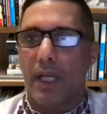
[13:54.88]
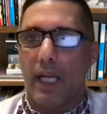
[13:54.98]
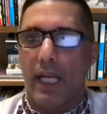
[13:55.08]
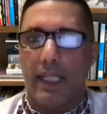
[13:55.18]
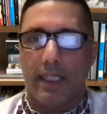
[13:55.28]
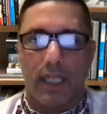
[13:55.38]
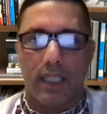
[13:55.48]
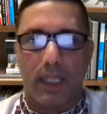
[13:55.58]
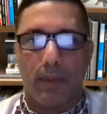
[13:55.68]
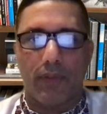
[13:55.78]
And, and
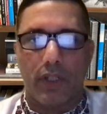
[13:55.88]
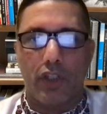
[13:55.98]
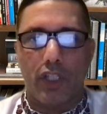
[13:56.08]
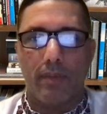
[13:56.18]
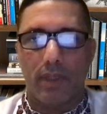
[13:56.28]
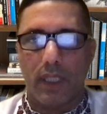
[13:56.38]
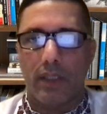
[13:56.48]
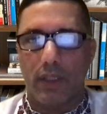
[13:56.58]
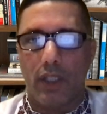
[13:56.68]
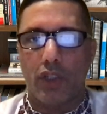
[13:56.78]
some of the regimes in
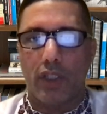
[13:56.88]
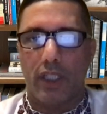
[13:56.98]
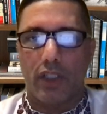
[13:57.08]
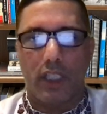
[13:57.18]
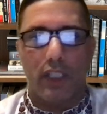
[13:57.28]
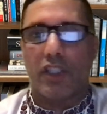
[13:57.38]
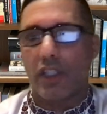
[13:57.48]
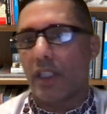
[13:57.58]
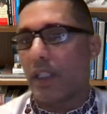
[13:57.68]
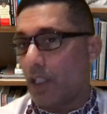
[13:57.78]
the region here, see, this is
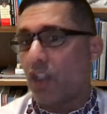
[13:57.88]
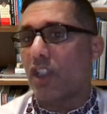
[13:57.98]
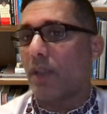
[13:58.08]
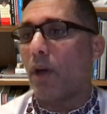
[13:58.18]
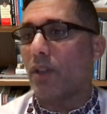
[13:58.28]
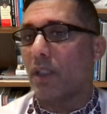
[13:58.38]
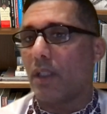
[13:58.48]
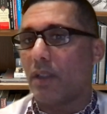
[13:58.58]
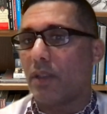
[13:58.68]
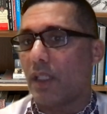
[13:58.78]
the, this is the model,
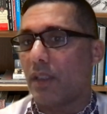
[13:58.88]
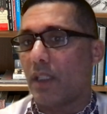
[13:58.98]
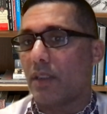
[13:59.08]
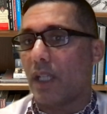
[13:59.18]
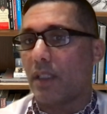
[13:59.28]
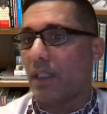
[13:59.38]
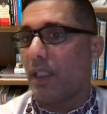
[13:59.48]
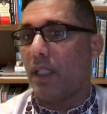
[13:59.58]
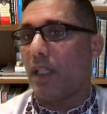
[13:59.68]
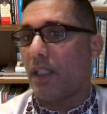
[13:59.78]
not, not, not the,
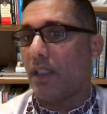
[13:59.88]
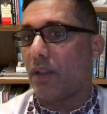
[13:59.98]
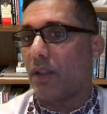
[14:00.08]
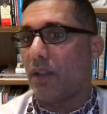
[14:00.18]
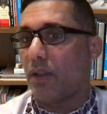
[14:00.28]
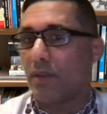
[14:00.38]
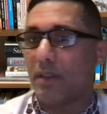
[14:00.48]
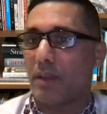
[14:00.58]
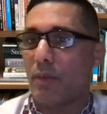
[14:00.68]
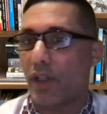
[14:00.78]
uh, you know, not
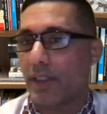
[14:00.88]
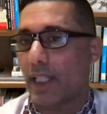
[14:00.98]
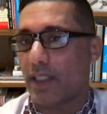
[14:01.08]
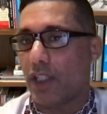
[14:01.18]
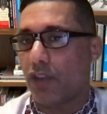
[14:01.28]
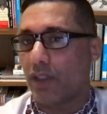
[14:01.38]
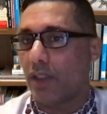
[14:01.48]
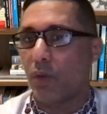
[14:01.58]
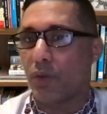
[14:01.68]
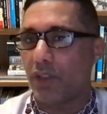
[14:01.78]
democratization and
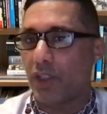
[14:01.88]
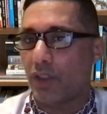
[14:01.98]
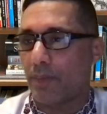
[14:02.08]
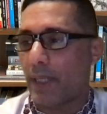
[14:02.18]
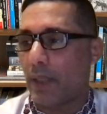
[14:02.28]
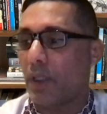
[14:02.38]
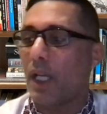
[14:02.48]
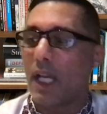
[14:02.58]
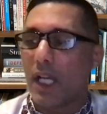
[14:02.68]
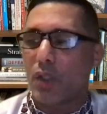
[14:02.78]
alternation of power.
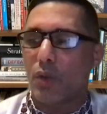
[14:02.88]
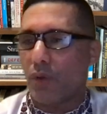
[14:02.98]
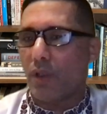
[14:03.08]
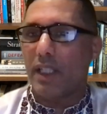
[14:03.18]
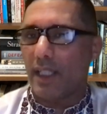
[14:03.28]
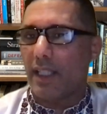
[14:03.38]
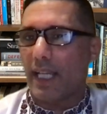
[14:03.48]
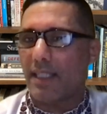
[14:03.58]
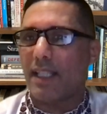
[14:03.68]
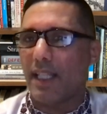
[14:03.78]
So in
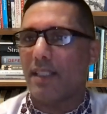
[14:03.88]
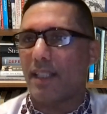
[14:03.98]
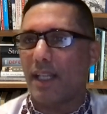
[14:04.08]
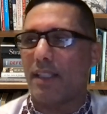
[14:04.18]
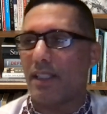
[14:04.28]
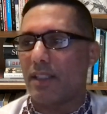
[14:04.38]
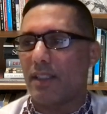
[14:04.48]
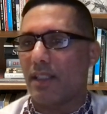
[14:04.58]
that sense, yeah, there, there's